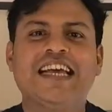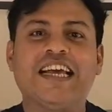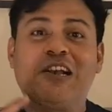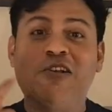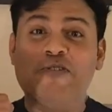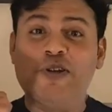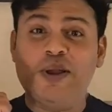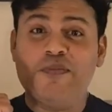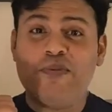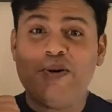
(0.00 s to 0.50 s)

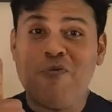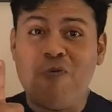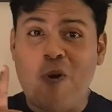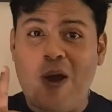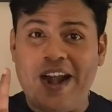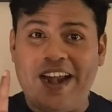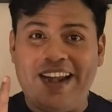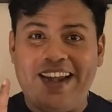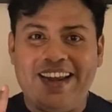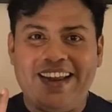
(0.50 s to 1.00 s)
Clue number
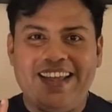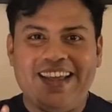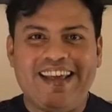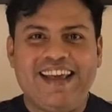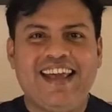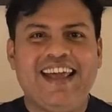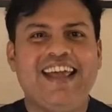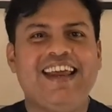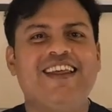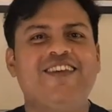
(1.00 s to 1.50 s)
one.
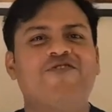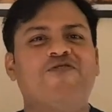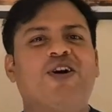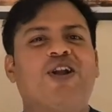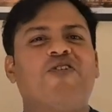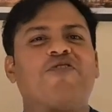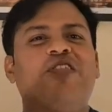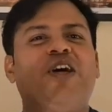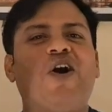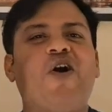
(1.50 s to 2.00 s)
It is
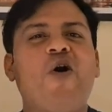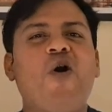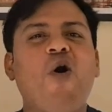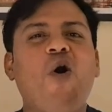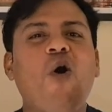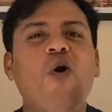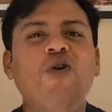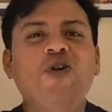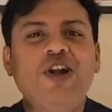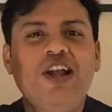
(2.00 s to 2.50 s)
one of the
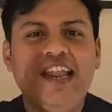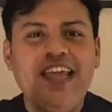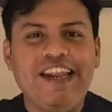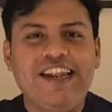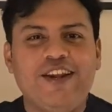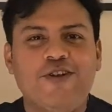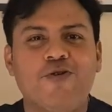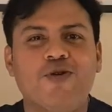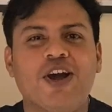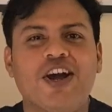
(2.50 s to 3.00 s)

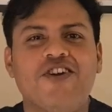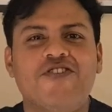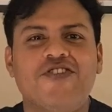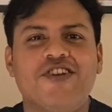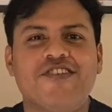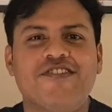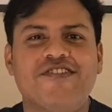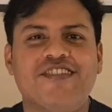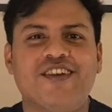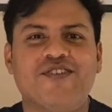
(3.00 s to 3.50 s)
only two
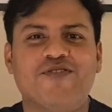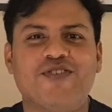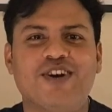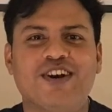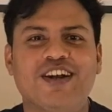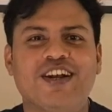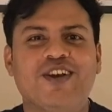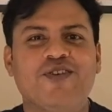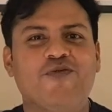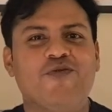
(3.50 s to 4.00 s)
countries in the
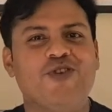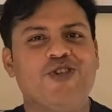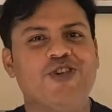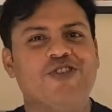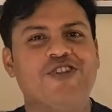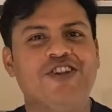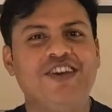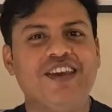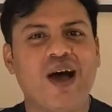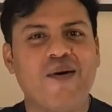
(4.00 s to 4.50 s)
world which
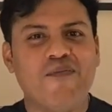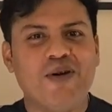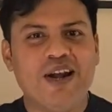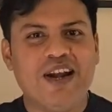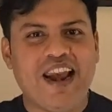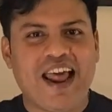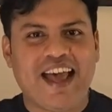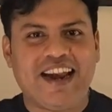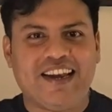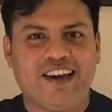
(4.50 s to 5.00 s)
is double
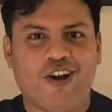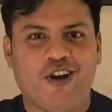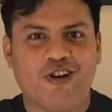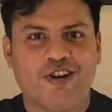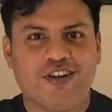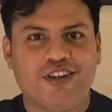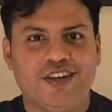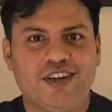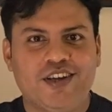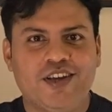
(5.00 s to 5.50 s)

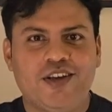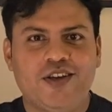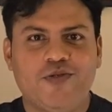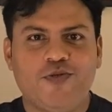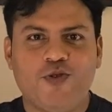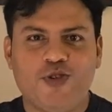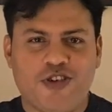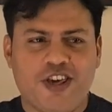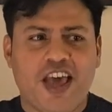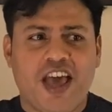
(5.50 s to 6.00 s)
landlocked,
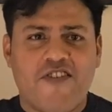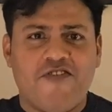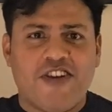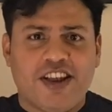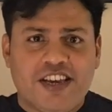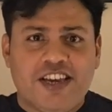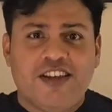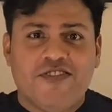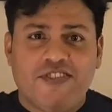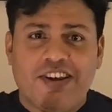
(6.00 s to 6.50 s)
which
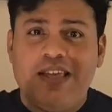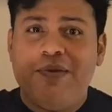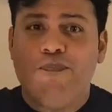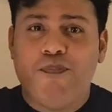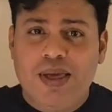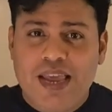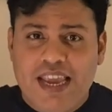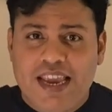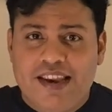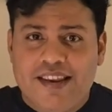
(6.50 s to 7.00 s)
effectively
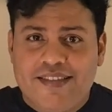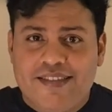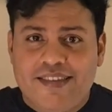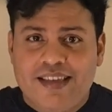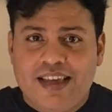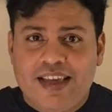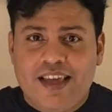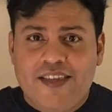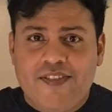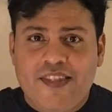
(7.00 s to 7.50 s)
means
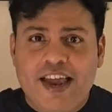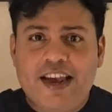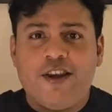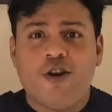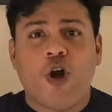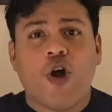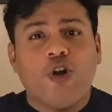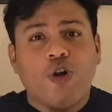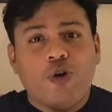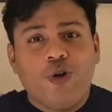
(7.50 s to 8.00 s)
that
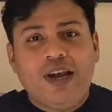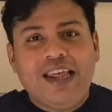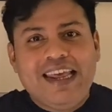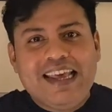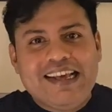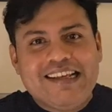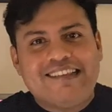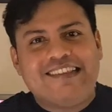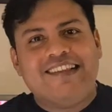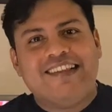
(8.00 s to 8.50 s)
not
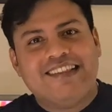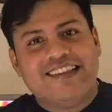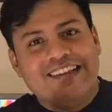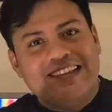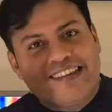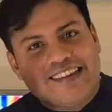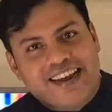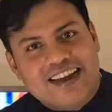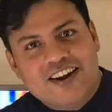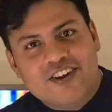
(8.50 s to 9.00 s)
only is
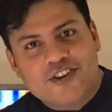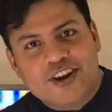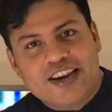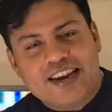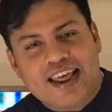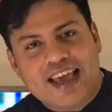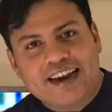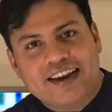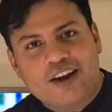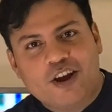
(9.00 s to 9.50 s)
this country
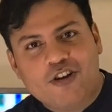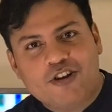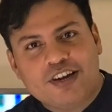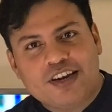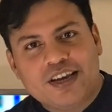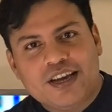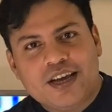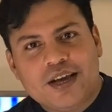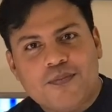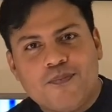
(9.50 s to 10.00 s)

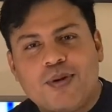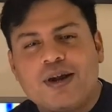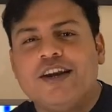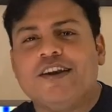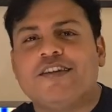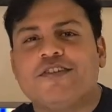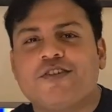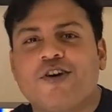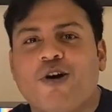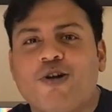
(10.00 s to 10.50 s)
landlocked, but
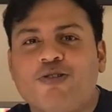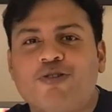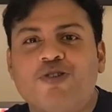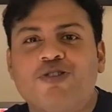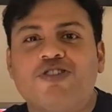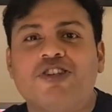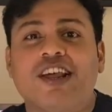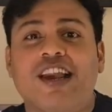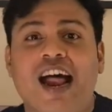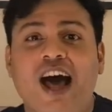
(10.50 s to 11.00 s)
it is also
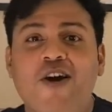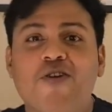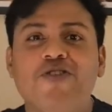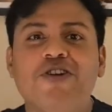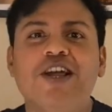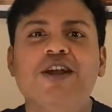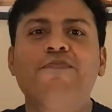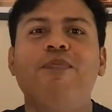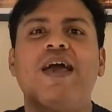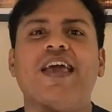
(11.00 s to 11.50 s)

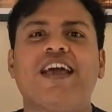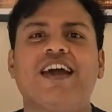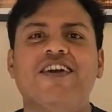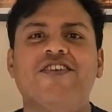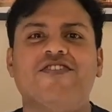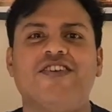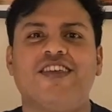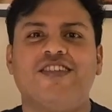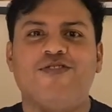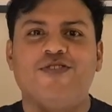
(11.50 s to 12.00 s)
surrounded by
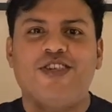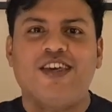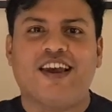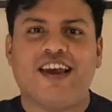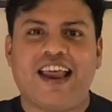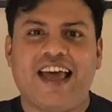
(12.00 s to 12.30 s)
countries which are